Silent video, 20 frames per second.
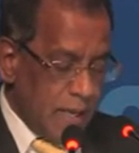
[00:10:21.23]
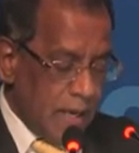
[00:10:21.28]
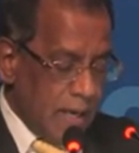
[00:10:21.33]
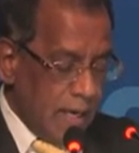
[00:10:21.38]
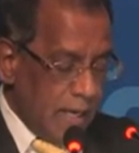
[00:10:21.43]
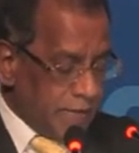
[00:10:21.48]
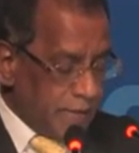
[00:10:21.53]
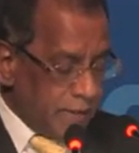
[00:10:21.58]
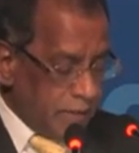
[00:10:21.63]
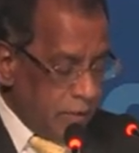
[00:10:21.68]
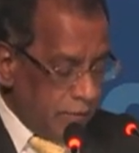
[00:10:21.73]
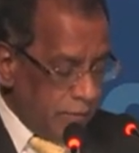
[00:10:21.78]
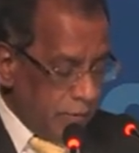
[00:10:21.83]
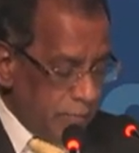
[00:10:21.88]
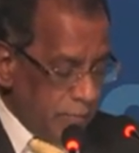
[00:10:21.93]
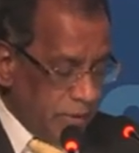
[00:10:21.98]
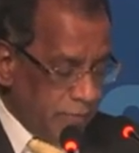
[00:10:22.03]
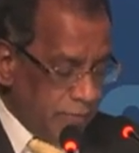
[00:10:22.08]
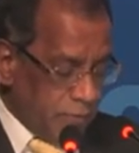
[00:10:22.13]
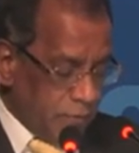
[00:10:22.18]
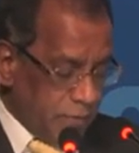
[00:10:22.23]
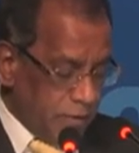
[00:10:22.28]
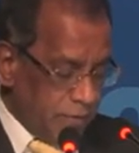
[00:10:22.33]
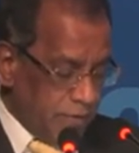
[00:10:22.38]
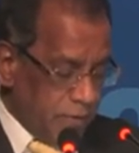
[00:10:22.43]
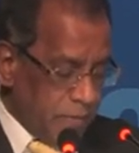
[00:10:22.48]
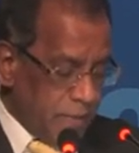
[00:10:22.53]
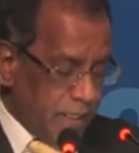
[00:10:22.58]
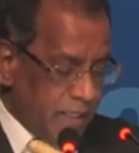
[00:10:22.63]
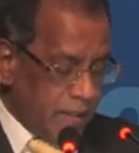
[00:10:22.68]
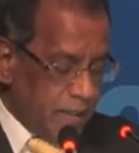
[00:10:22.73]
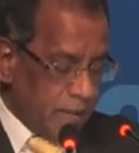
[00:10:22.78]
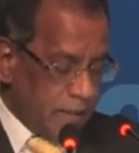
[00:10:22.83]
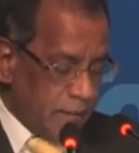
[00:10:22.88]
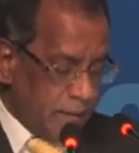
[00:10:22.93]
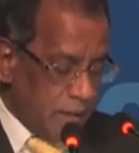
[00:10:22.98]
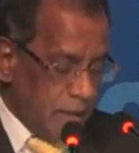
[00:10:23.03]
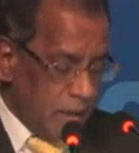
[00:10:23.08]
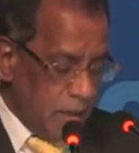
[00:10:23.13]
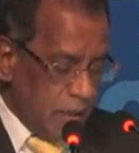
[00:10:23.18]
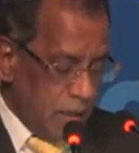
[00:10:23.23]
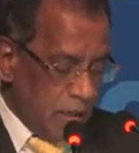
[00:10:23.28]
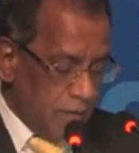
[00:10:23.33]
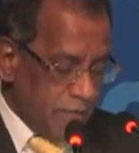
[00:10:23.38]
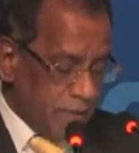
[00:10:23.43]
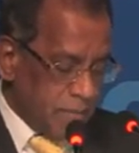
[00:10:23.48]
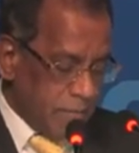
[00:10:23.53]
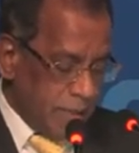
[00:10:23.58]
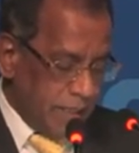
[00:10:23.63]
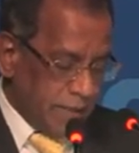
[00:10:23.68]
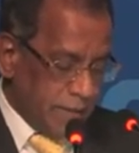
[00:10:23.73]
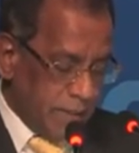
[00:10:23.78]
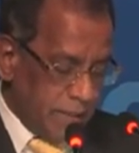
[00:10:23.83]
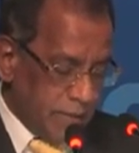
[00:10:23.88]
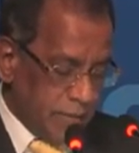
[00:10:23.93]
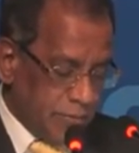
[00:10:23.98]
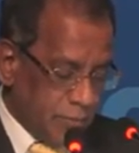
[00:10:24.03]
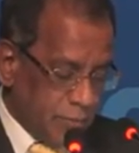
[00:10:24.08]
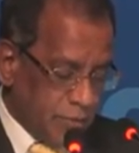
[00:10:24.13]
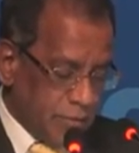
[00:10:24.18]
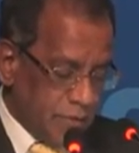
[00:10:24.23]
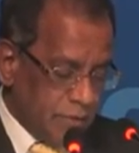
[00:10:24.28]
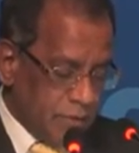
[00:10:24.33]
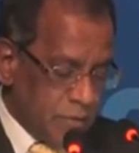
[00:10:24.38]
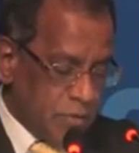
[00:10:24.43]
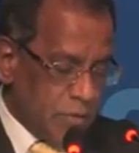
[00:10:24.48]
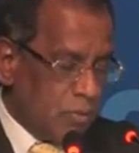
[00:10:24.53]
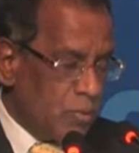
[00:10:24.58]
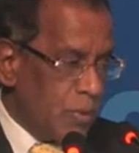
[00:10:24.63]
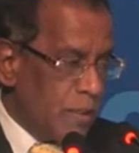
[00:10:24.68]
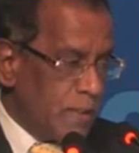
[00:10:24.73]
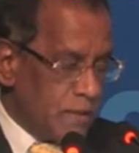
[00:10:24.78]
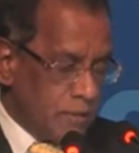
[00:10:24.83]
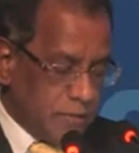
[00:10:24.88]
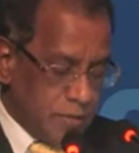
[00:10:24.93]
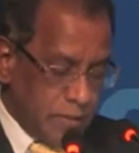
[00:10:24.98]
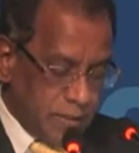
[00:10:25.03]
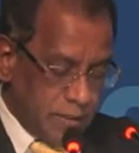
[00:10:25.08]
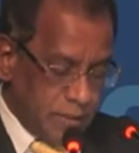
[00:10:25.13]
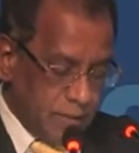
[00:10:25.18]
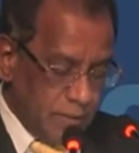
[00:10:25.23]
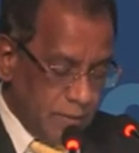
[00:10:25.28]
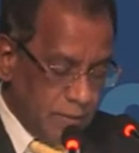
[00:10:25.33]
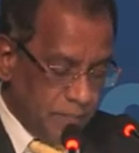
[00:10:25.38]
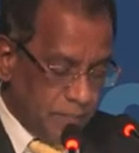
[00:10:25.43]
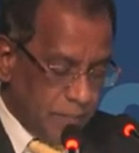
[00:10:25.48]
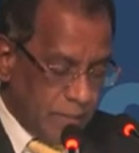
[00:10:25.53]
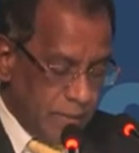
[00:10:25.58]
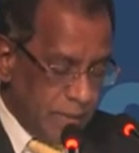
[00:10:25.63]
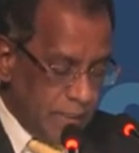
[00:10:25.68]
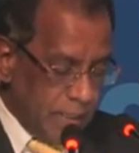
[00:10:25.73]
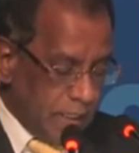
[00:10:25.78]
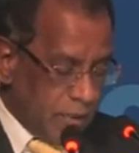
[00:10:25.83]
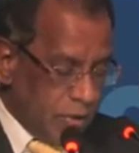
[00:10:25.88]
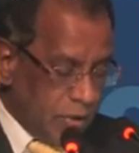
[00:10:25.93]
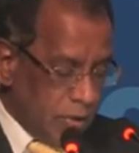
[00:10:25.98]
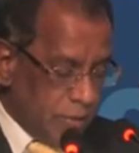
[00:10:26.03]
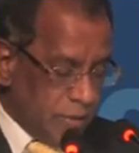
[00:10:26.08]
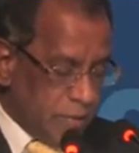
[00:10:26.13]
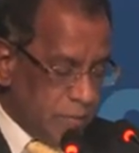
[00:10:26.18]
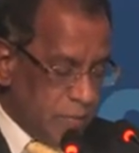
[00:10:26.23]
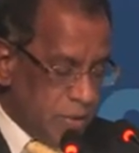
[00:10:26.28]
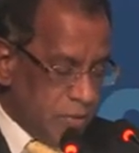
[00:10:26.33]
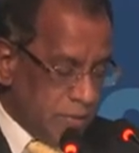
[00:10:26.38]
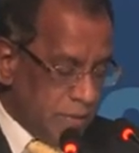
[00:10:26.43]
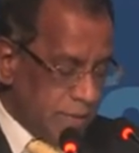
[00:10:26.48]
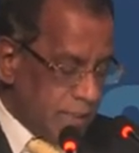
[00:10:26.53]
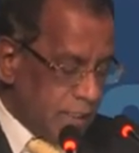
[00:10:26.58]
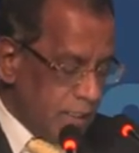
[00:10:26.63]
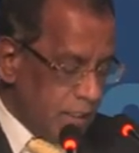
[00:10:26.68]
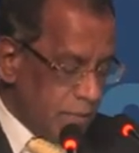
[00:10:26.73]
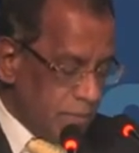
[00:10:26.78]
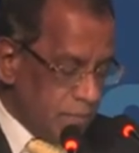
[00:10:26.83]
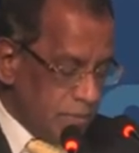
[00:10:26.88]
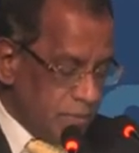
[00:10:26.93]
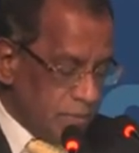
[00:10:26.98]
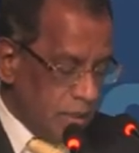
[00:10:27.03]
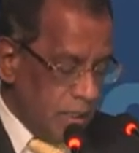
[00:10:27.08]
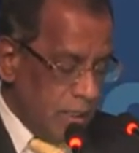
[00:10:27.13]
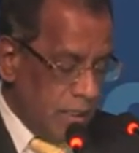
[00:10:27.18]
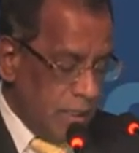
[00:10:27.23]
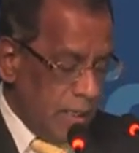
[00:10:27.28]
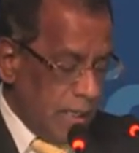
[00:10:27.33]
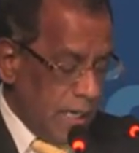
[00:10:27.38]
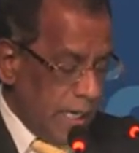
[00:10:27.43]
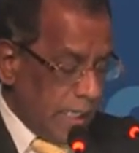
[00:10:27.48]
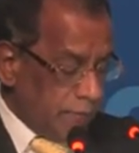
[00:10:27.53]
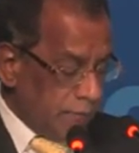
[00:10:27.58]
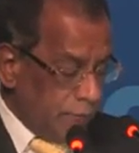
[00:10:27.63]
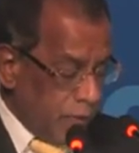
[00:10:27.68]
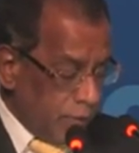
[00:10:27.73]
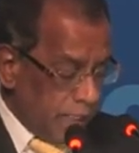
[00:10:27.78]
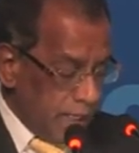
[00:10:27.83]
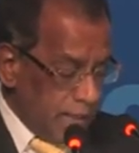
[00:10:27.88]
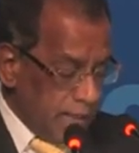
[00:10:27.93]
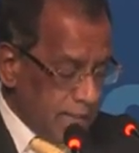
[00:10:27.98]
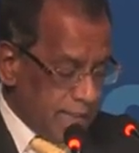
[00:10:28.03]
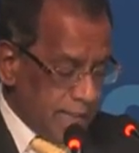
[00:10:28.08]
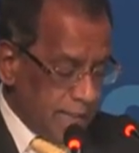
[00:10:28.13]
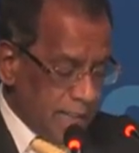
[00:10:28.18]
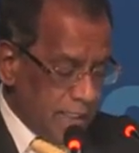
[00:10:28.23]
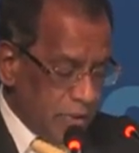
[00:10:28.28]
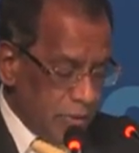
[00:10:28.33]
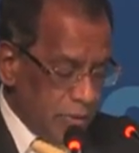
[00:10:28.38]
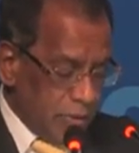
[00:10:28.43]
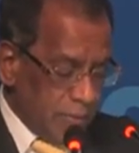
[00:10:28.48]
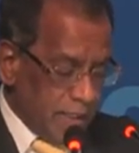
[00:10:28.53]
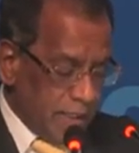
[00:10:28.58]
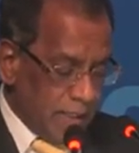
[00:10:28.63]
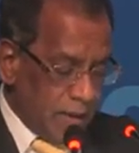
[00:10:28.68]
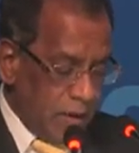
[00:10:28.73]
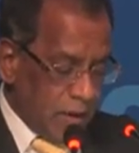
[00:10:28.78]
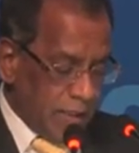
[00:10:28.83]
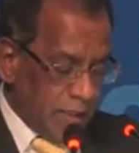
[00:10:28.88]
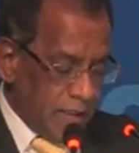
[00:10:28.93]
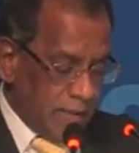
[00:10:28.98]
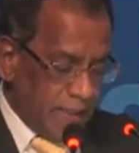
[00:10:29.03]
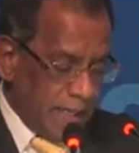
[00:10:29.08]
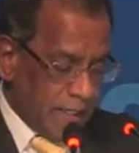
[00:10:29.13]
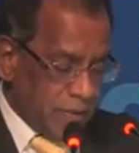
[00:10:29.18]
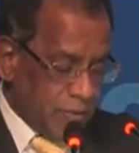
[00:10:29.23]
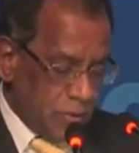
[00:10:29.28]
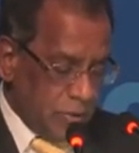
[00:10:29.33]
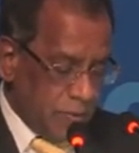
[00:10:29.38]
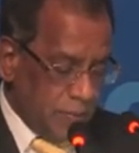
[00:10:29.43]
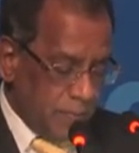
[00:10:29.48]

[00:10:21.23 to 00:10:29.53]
as the government from the very beginning of its mandate through the Vision 2030 economic mission statement advocates an economic architecture